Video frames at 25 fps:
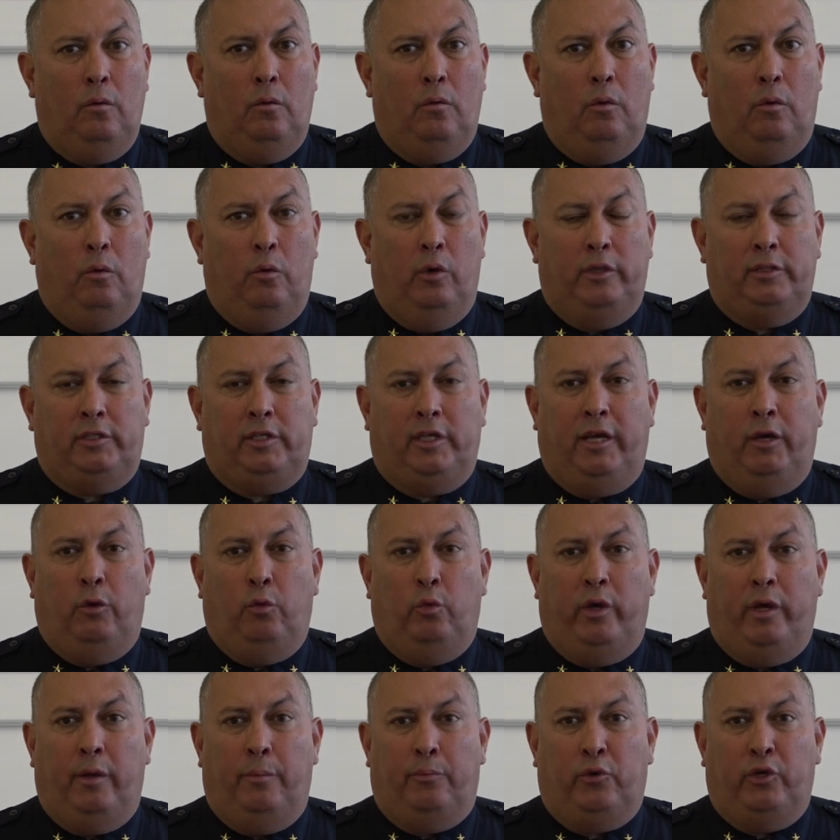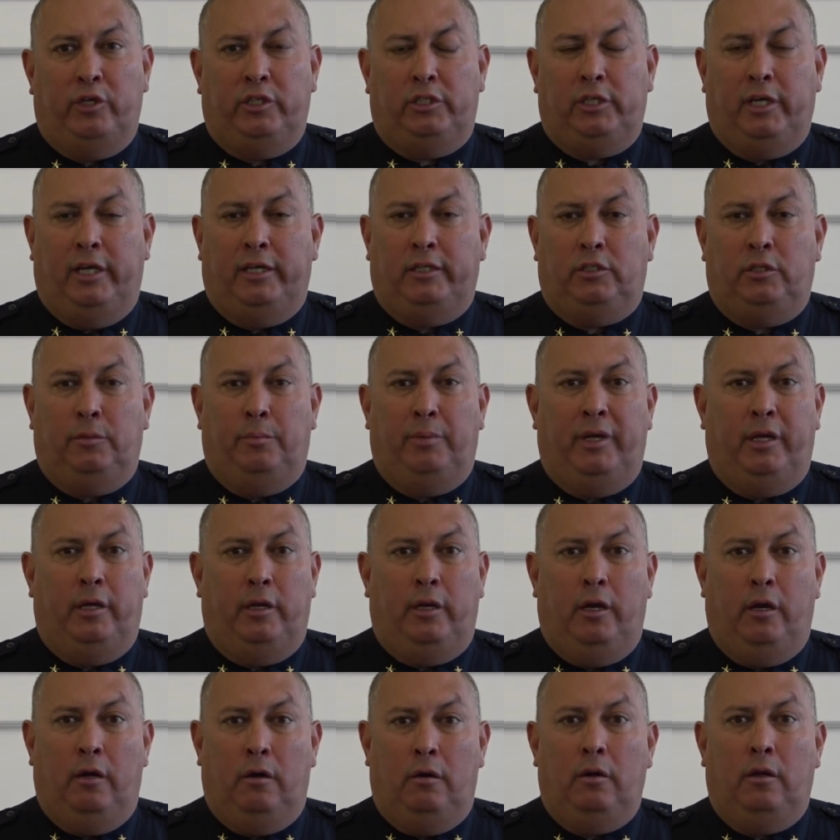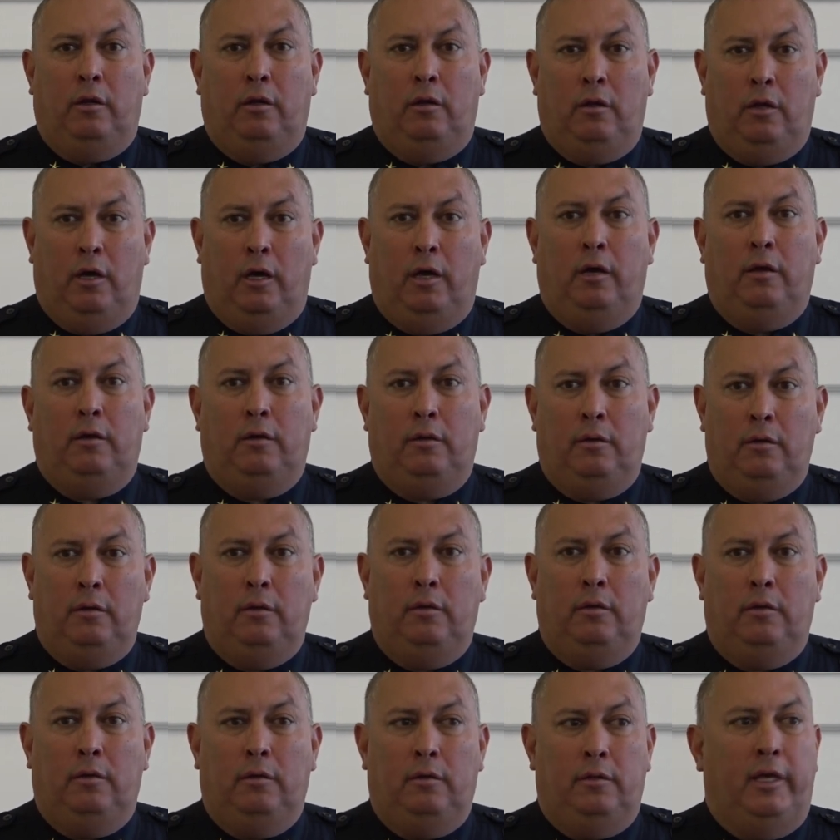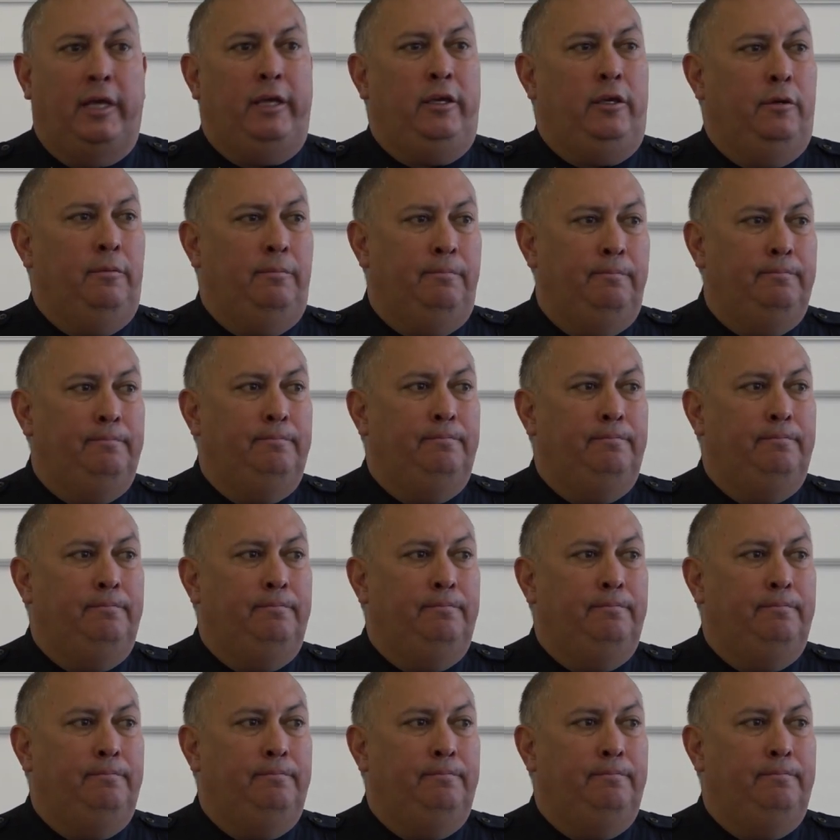Well, once again, we appreciate you being here and thank you.